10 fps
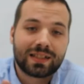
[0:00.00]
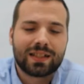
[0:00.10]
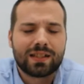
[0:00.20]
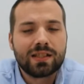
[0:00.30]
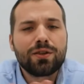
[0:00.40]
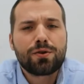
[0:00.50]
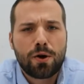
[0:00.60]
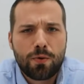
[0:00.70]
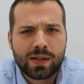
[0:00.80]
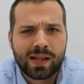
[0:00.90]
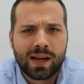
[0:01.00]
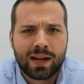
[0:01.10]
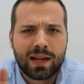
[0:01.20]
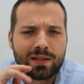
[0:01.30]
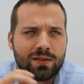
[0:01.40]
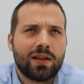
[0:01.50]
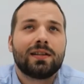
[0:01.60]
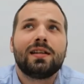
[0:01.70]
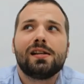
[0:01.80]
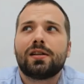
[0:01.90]
is, and you know what that is. And you're
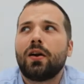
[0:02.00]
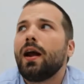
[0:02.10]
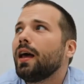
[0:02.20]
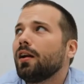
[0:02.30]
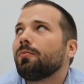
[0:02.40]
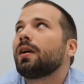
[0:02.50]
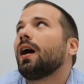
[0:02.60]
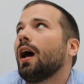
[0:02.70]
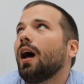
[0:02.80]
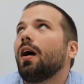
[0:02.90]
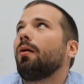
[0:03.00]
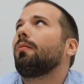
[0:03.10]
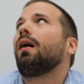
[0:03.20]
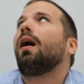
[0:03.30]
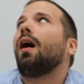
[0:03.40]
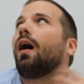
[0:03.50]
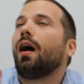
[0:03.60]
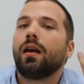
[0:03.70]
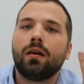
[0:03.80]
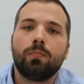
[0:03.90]
like, Teacher Adam, come
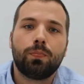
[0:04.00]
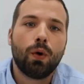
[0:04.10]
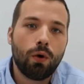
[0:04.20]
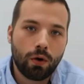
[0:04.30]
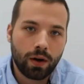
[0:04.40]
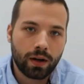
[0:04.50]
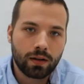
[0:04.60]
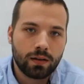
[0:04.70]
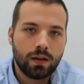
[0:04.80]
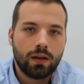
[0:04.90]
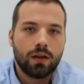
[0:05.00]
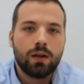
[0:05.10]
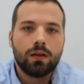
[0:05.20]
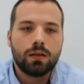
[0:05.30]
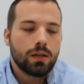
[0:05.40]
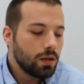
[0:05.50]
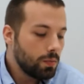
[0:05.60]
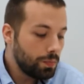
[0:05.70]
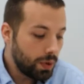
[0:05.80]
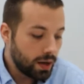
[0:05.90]
on, boring.
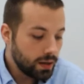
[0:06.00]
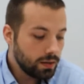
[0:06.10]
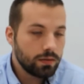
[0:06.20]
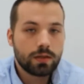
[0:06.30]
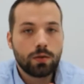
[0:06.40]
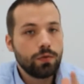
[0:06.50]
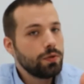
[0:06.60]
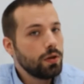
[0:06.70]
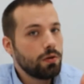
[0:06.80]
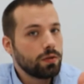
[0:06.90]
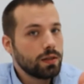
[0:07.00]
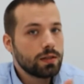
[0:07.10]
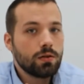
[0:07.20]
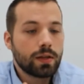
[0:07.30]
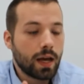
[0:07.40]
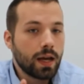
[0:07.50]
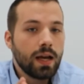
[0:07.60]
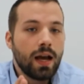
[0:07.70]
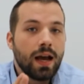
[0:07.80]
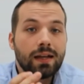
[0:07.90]
But some of you don't. It's
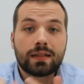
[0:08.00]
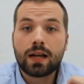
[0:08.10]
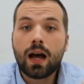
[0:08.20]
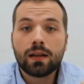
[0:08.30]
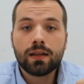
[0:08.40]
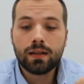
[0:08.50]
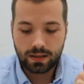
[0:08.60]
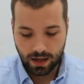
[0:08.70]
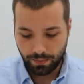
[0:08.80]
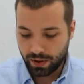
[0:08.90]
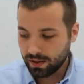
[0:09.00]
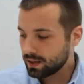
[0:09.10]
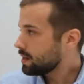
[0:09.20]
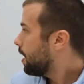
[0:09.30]
okay. A solid is something that's